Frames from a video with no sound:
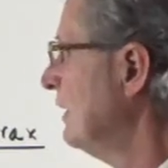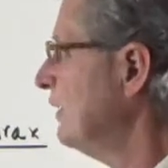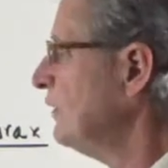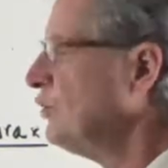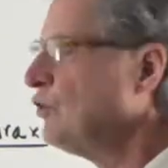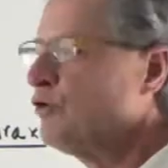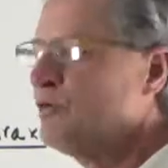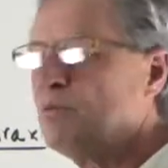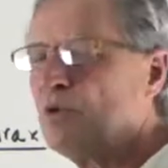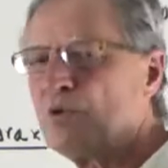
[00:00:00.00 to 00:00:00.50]

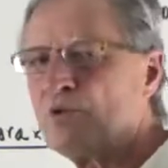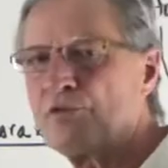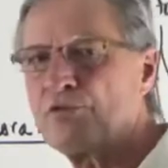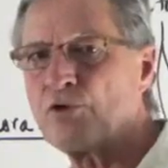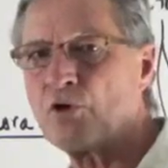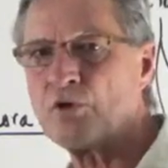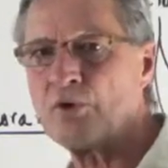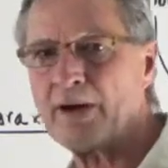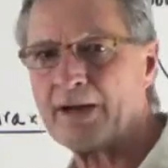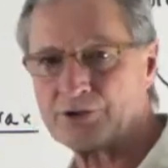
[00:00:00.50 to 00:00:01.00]

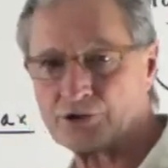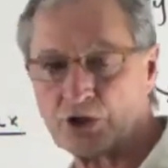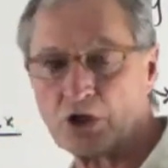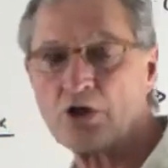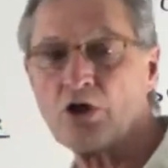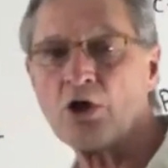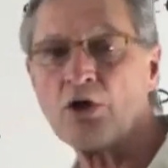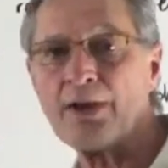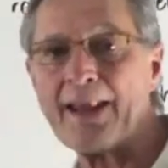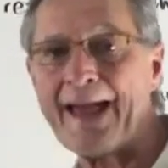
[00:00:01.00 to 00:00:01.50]
Pneumothorax, a
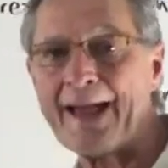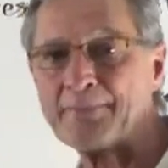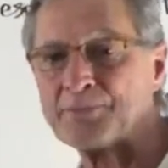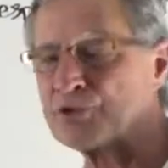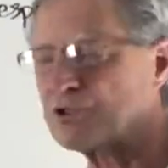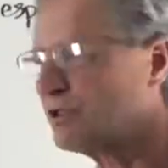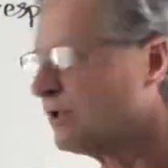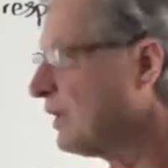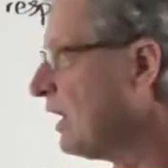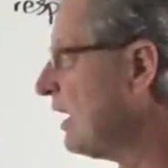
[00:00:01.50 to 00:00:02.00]

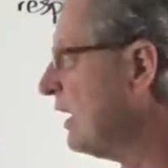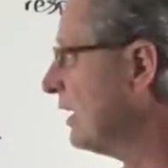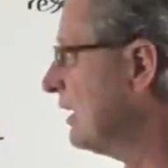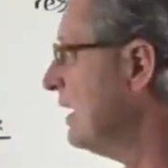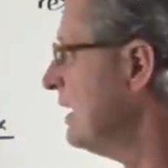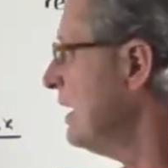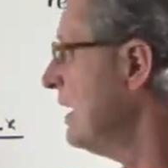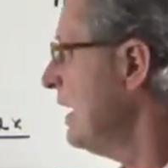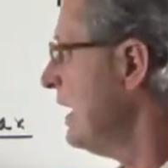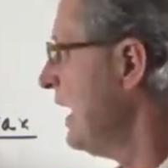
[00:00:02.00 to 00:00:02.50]
collapsed
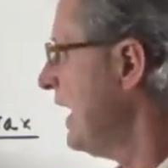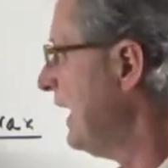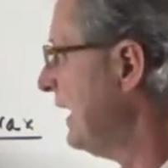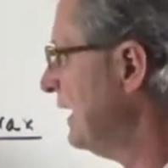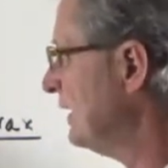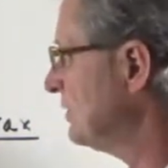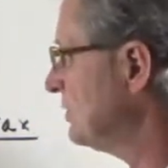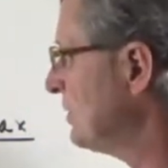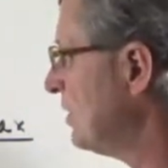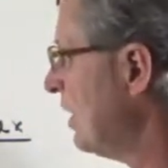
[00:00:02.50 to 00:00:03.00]
lung,
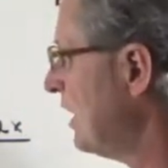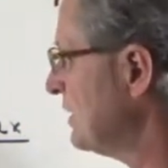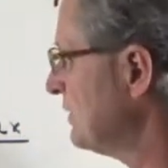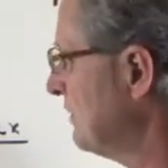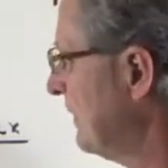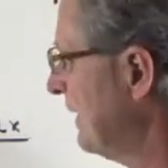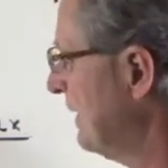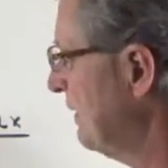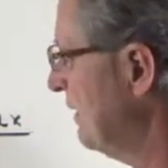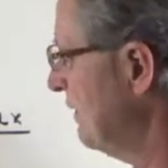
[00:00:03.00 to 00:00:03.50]
and it's caused
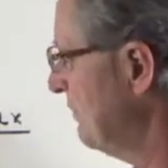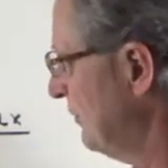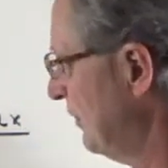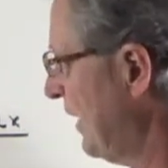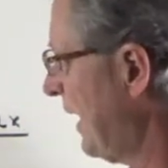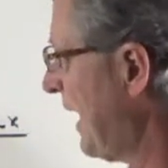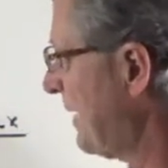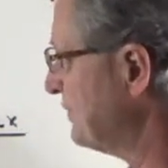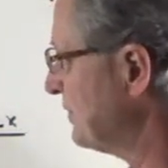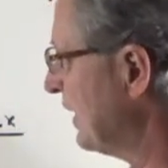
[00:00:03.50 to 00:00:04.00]
by
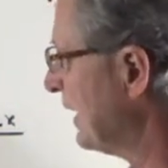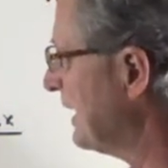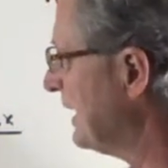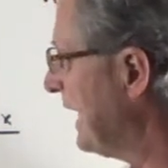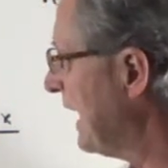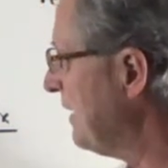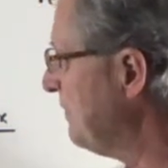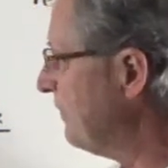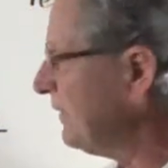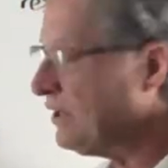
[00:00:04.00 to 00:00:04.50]
perhaps a
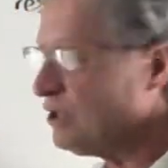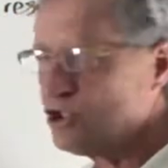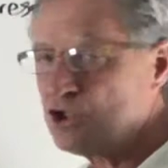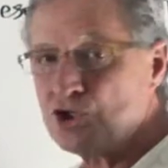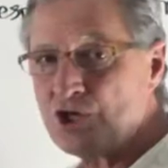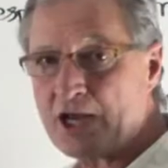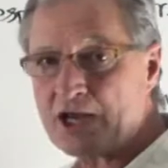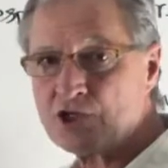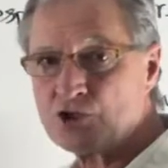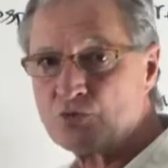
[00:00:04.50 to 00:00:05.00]
gaping
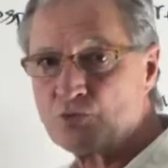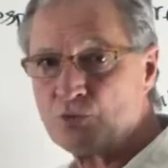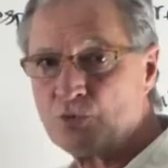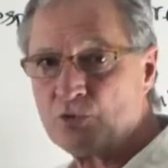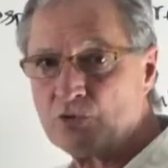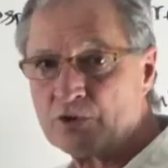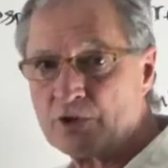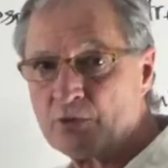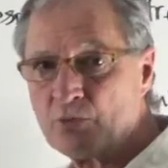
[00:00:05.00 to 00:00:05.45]
chest wound.